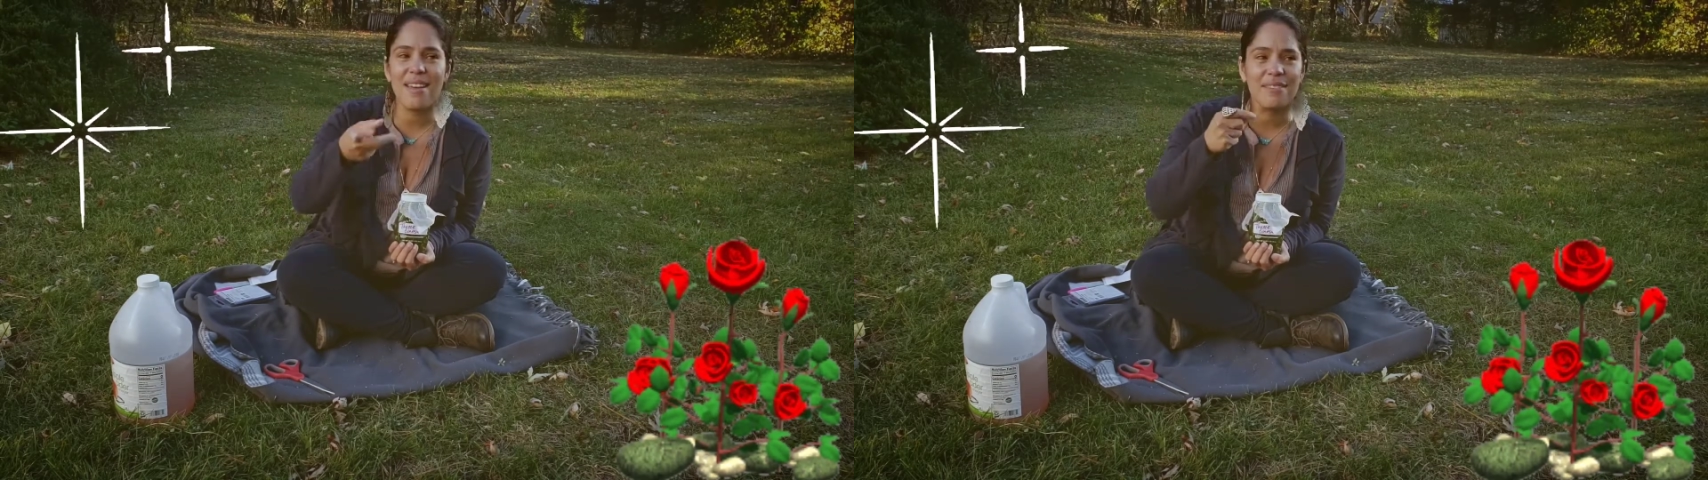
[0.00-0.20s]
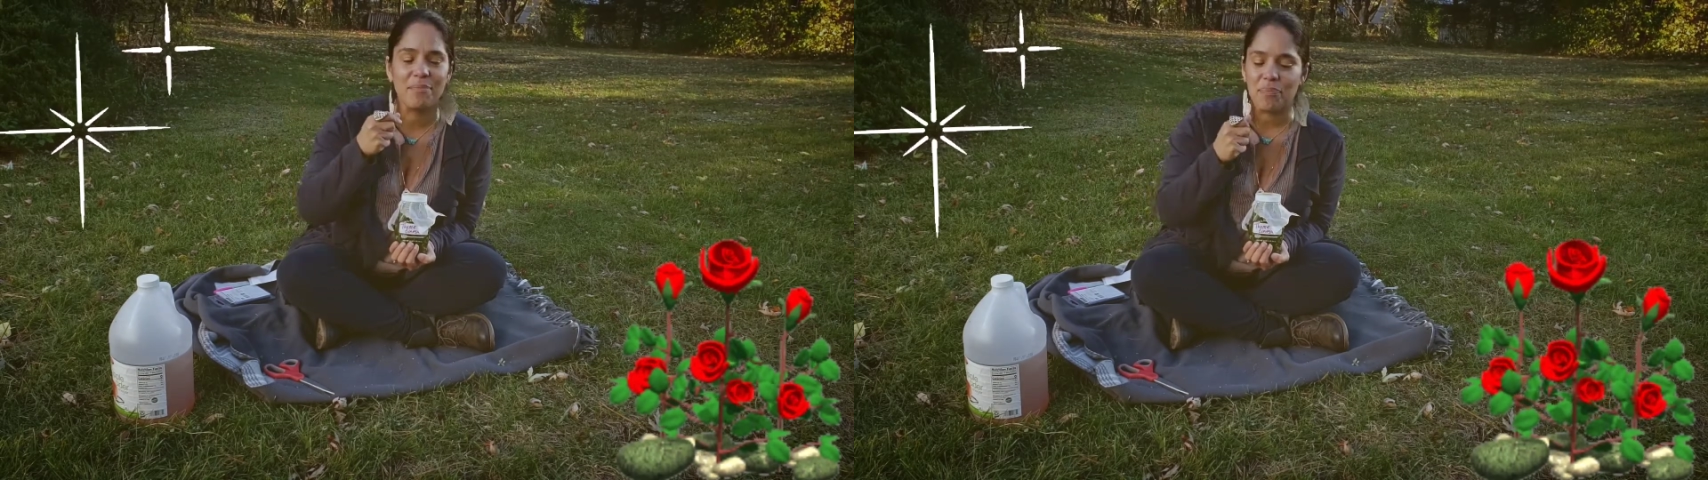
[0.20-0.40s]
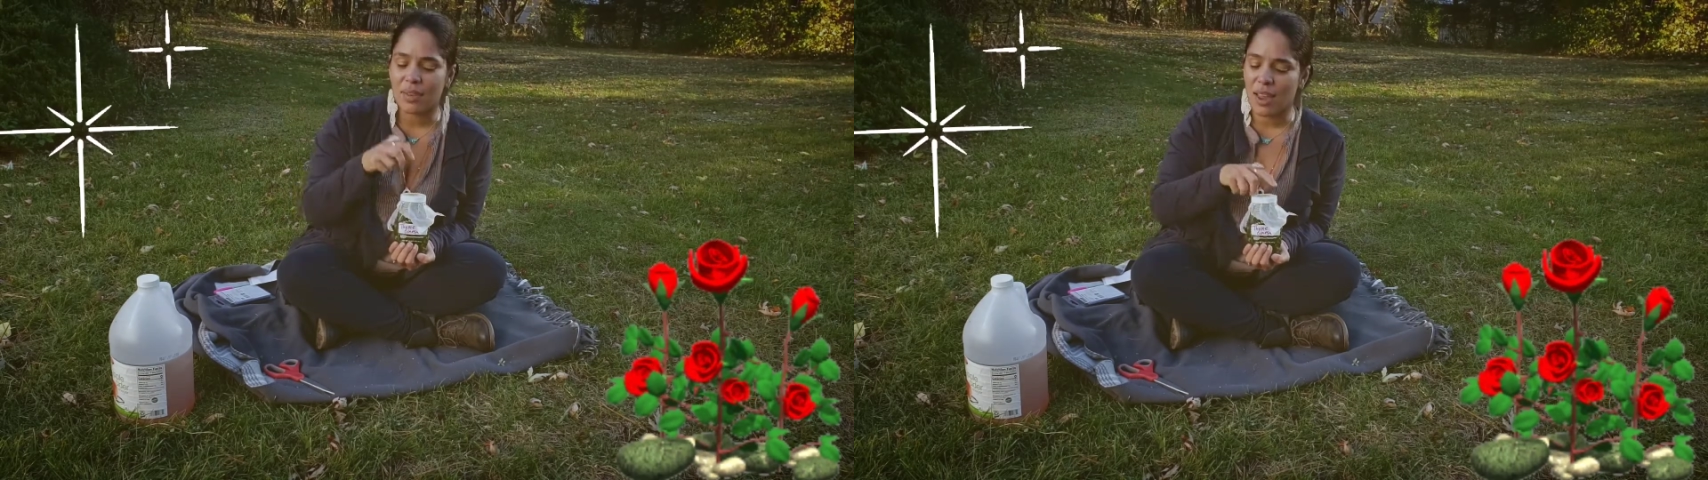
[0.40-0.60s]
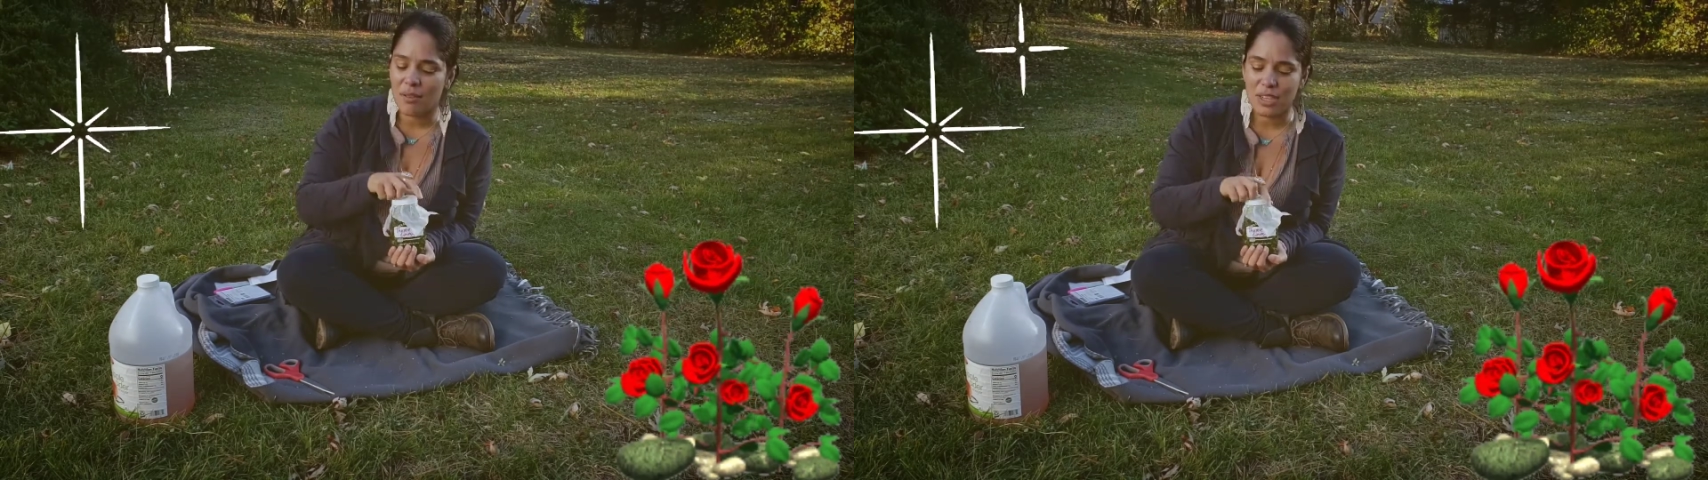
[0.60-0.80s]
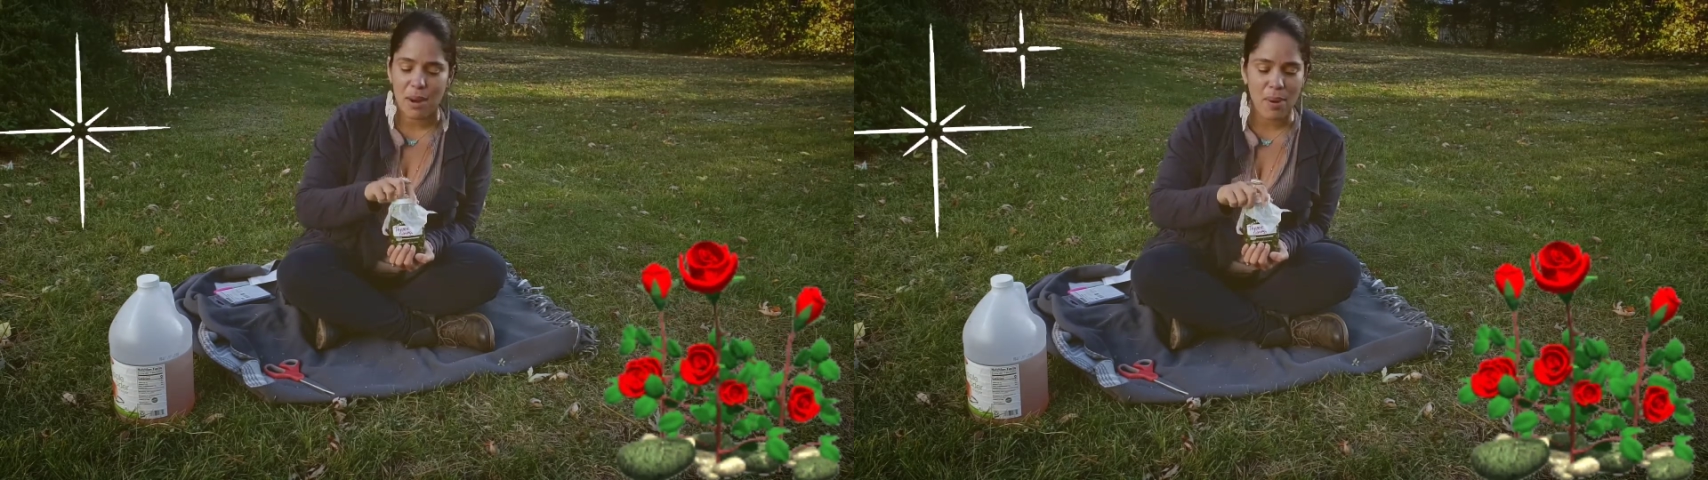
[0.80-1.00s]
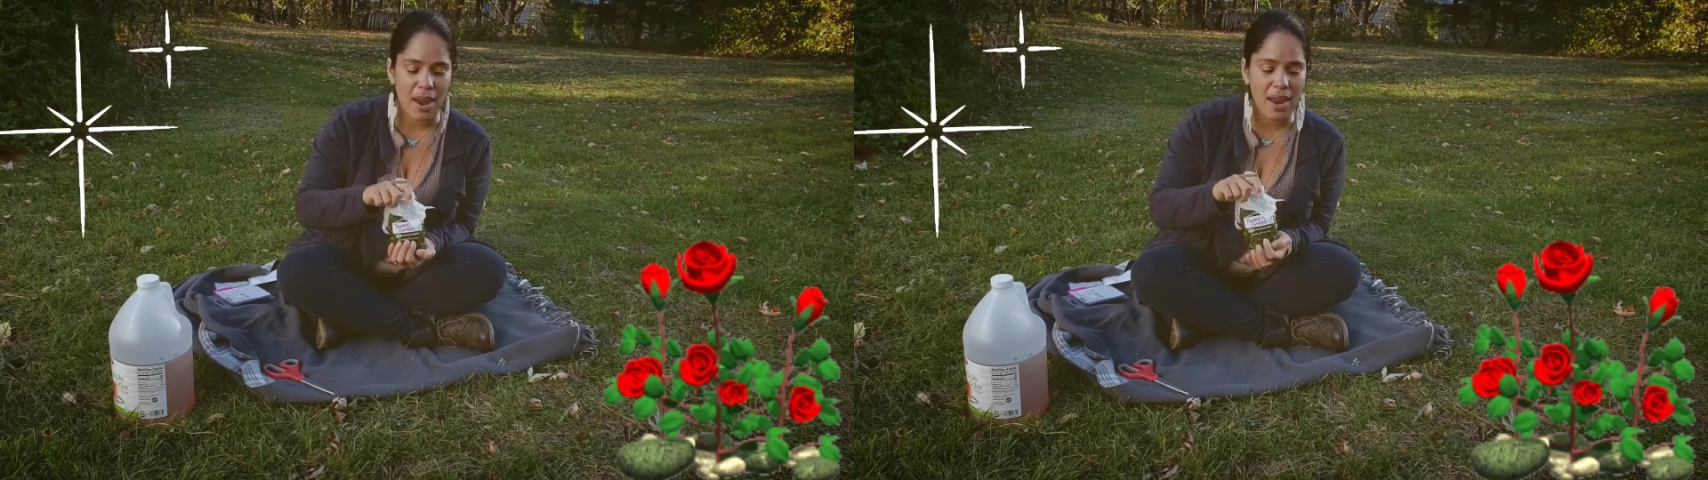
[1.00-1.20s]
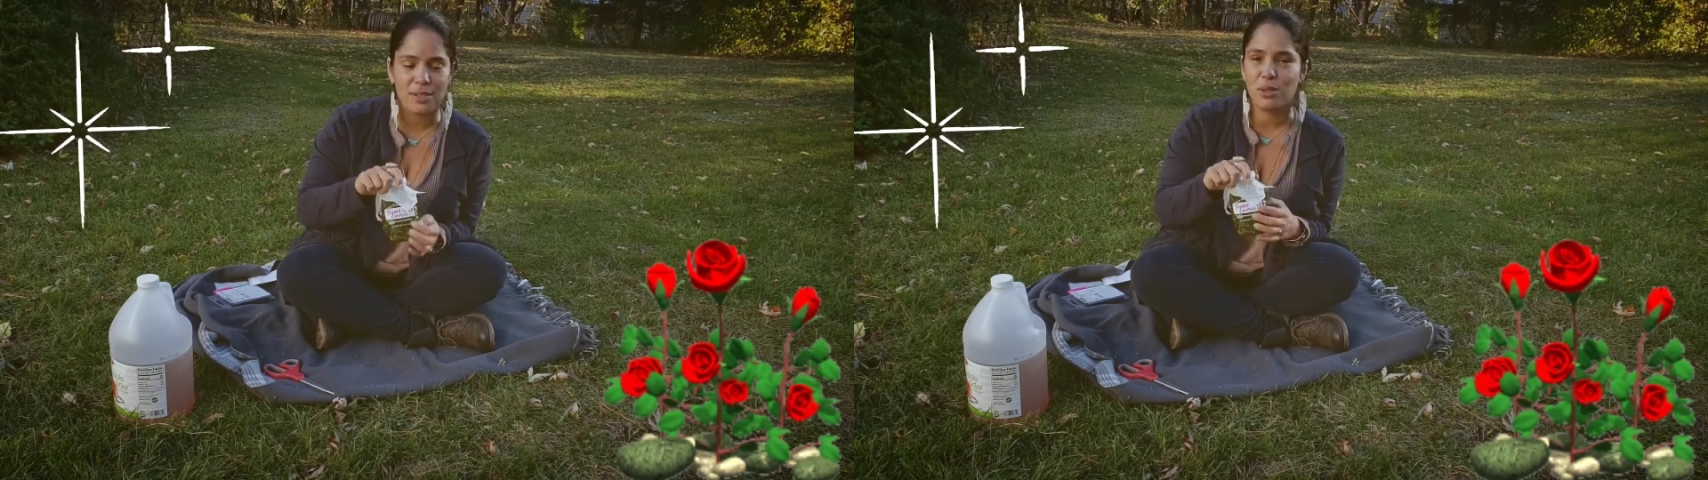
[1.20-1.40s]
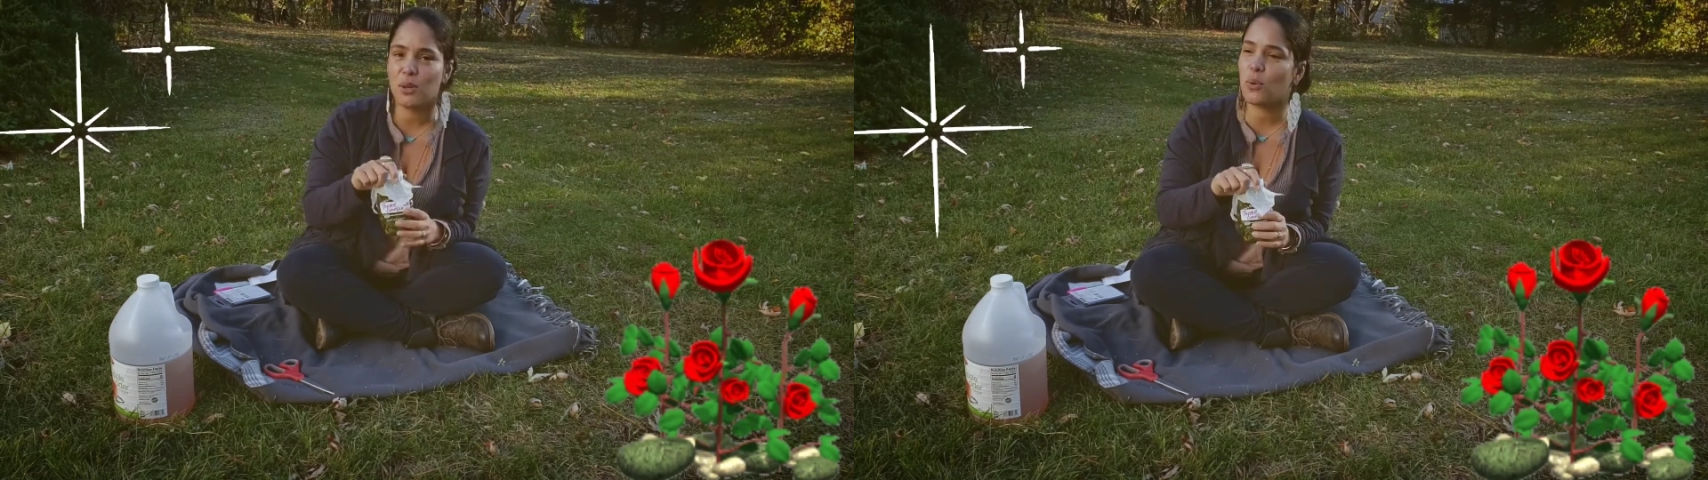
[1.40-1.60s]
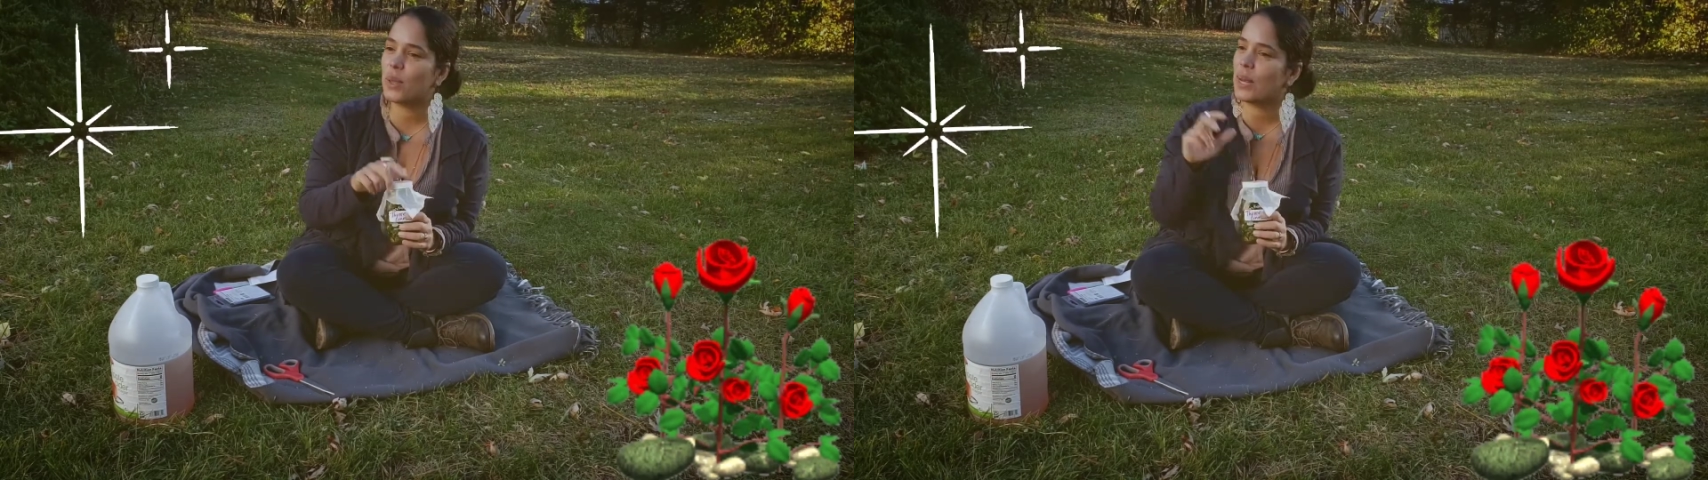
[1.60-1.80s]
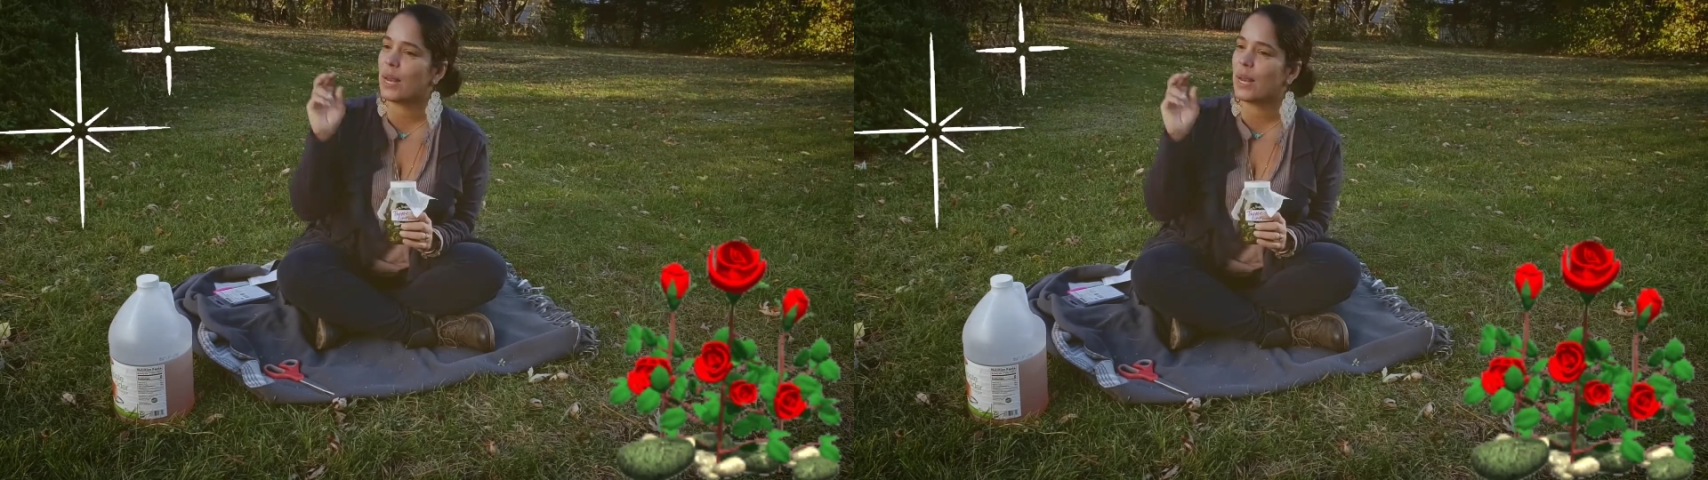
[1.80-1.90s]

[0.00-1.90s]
And every time I had to cook with it,